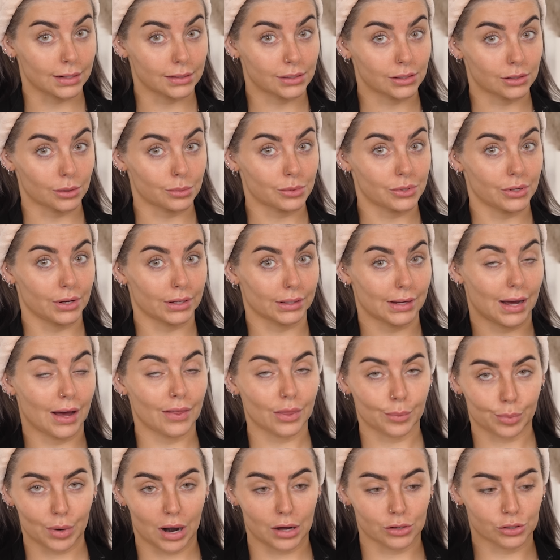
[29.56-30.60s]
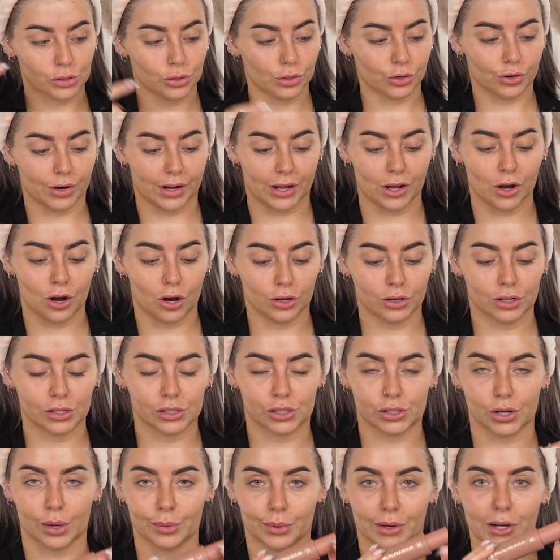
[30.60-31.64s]
need to stop doing that. The brows are already on.
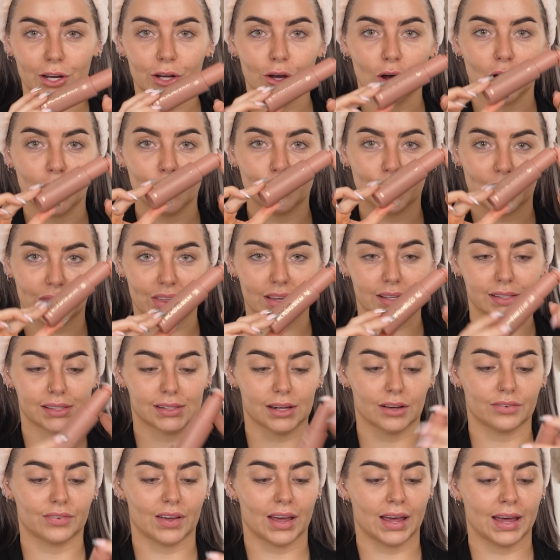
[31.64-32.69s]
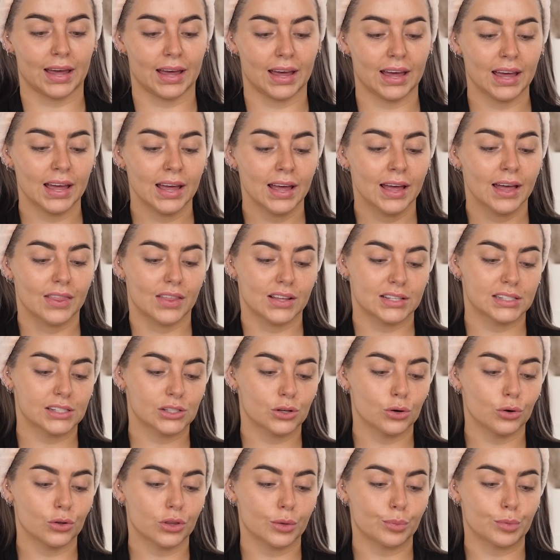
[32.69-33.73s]
So I'm going to go in with this stuff here. This is
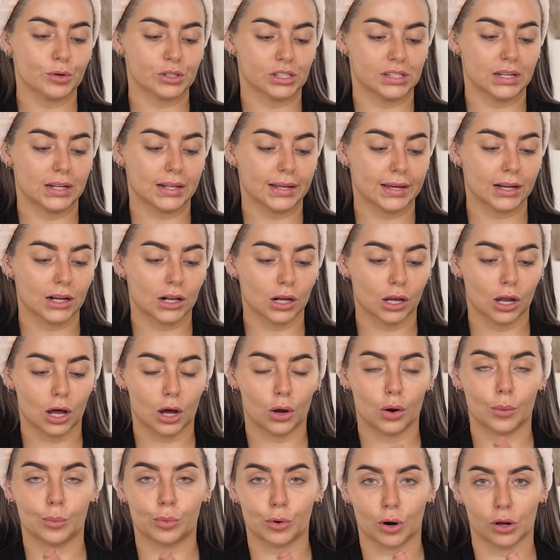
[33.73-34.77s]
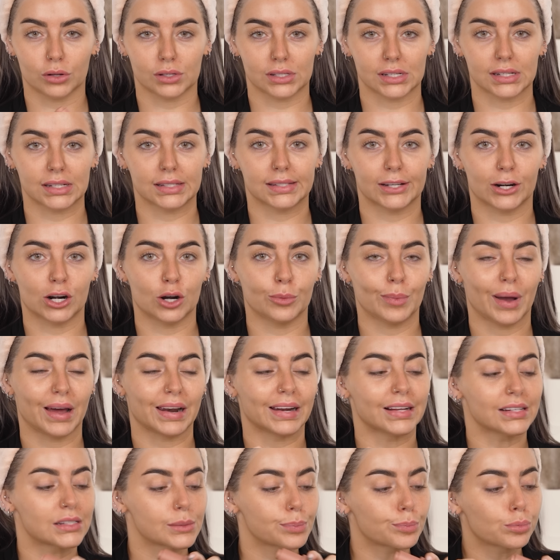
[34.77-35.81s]
called the Brazilian Glow Bronzing Serum, and
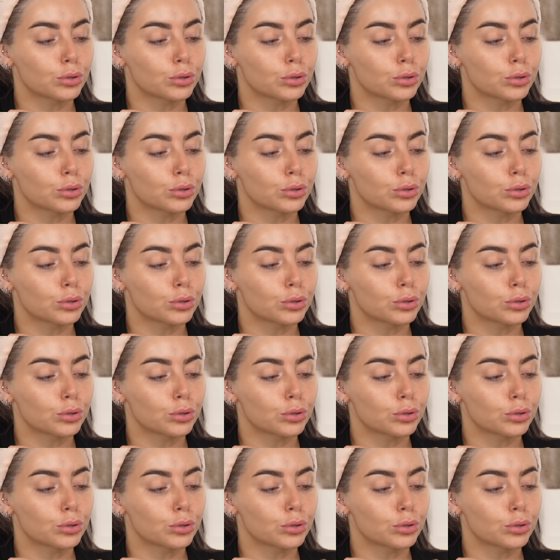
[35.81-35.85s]
it's